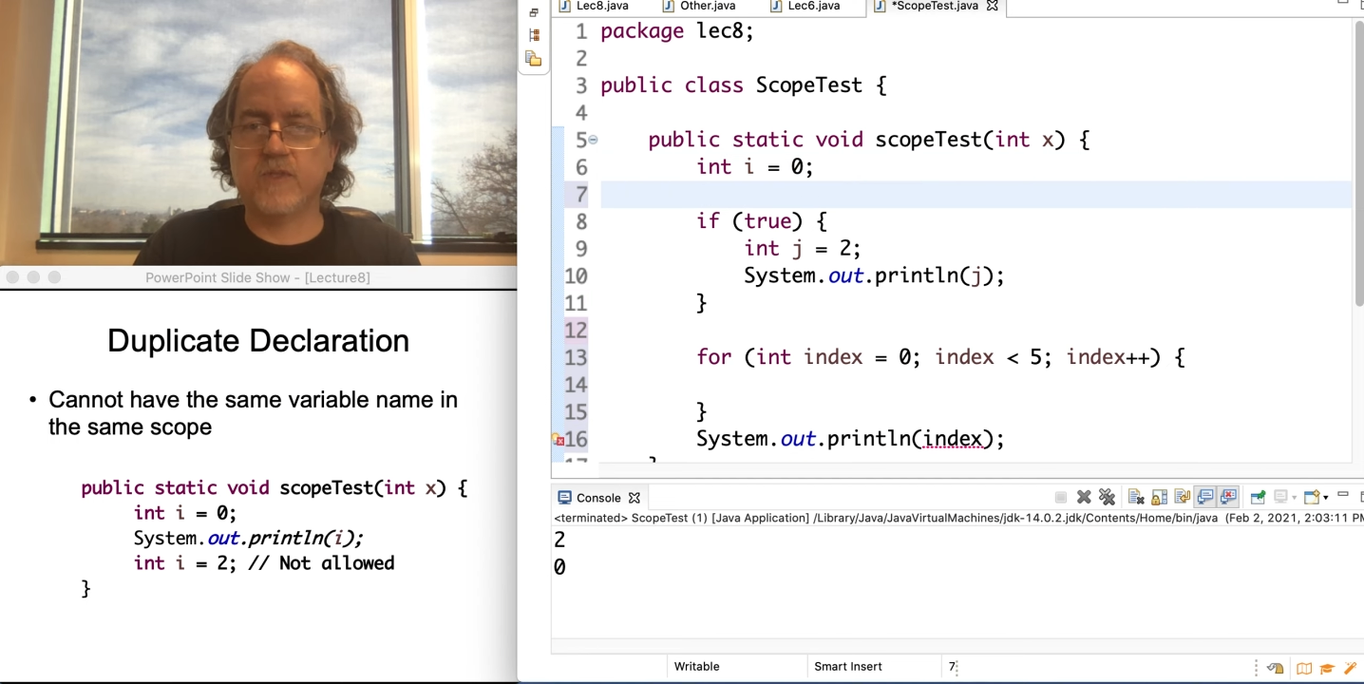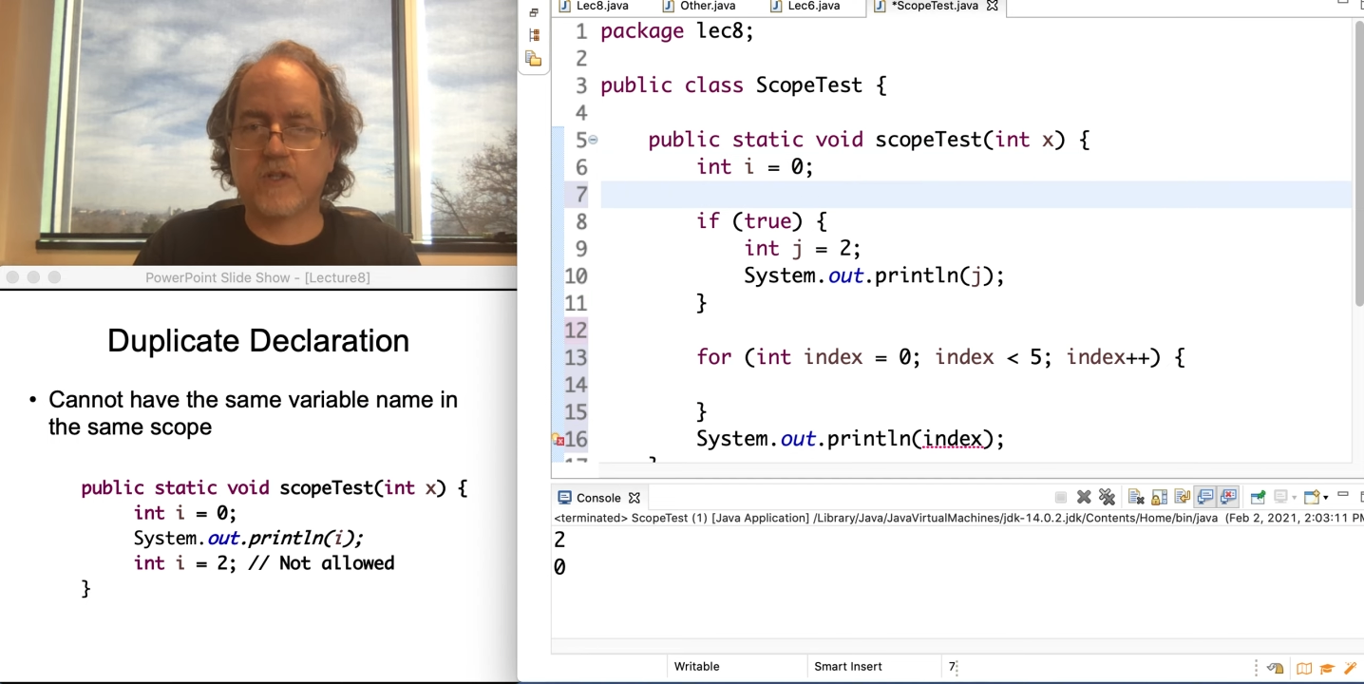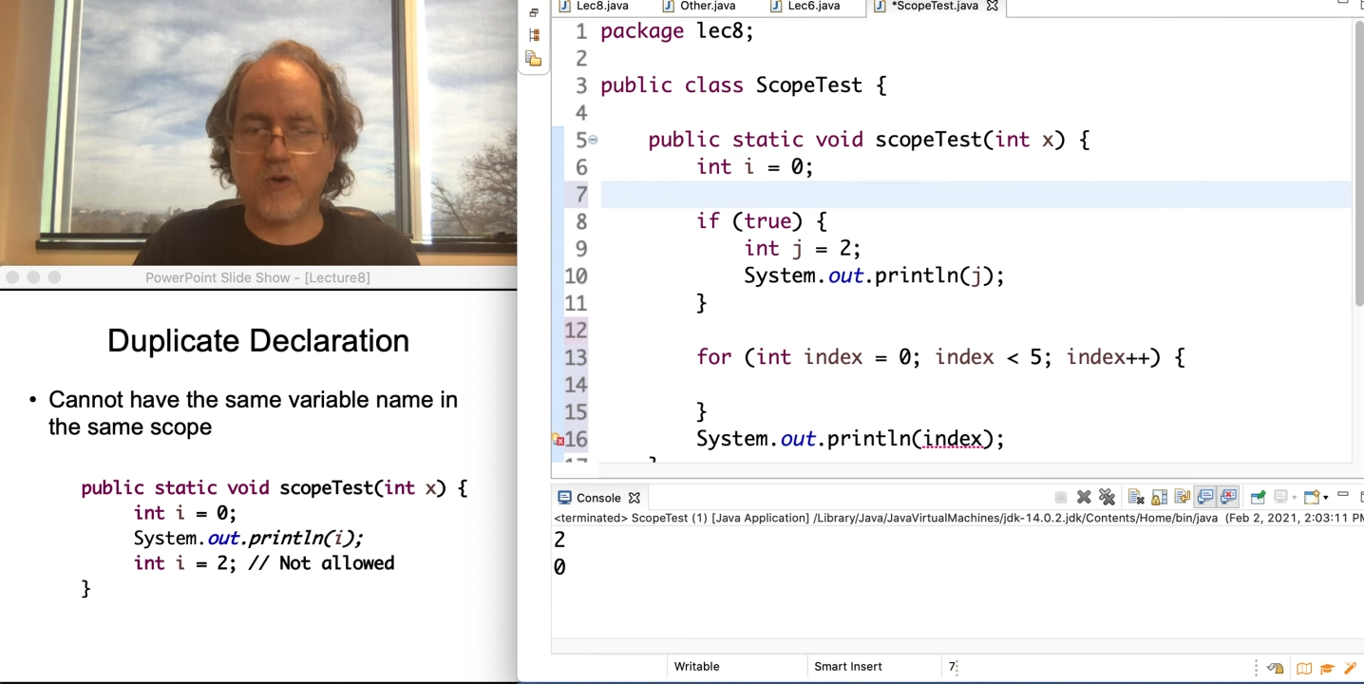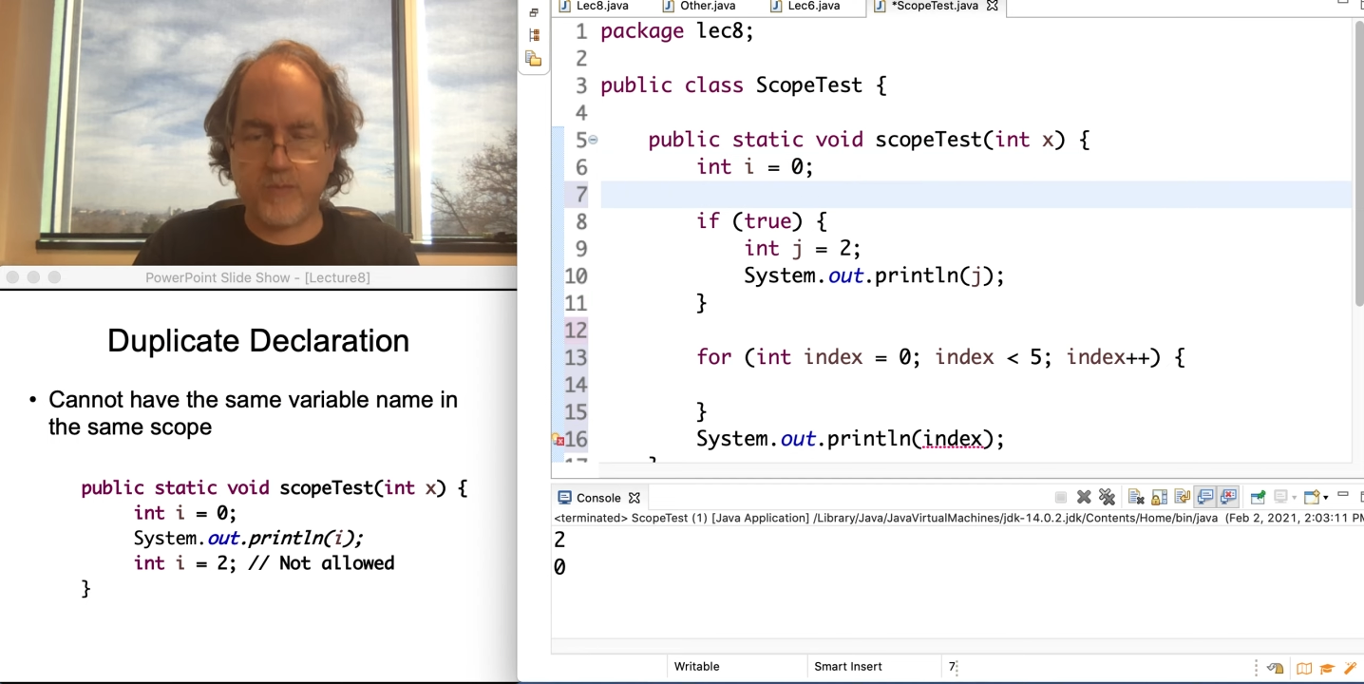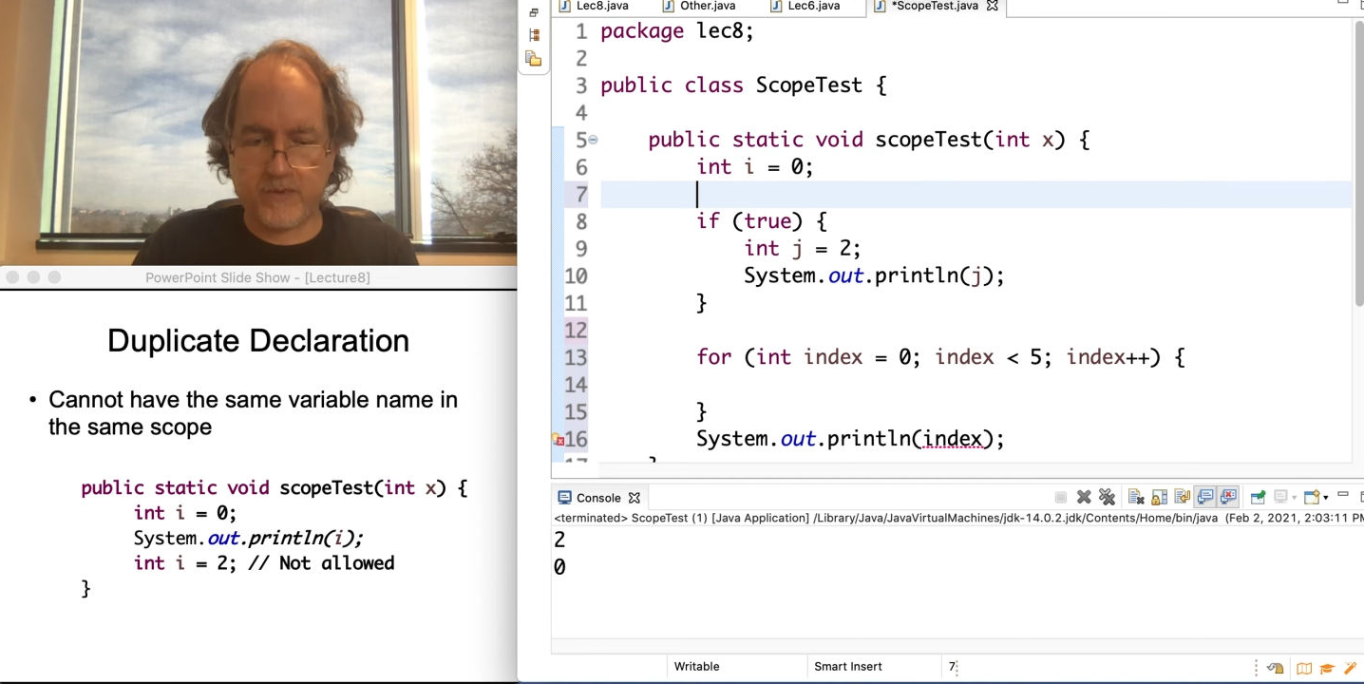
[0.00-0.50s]

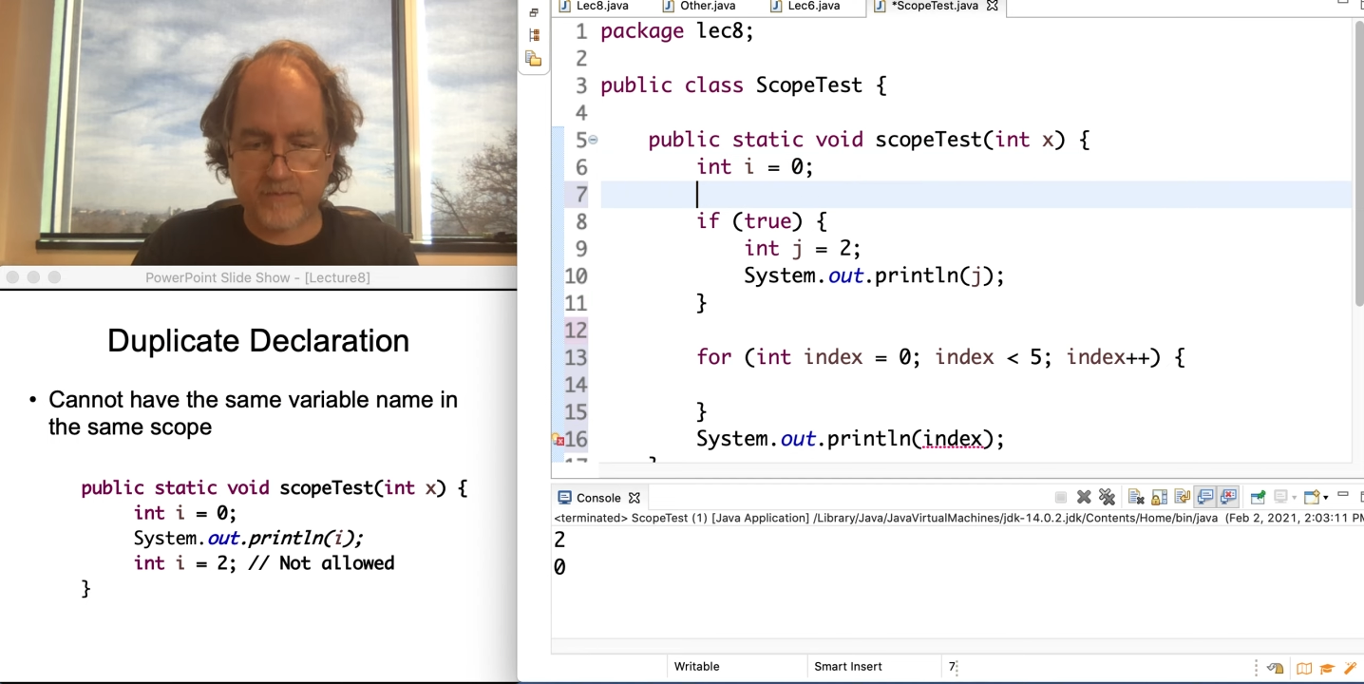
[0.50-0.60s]
scope.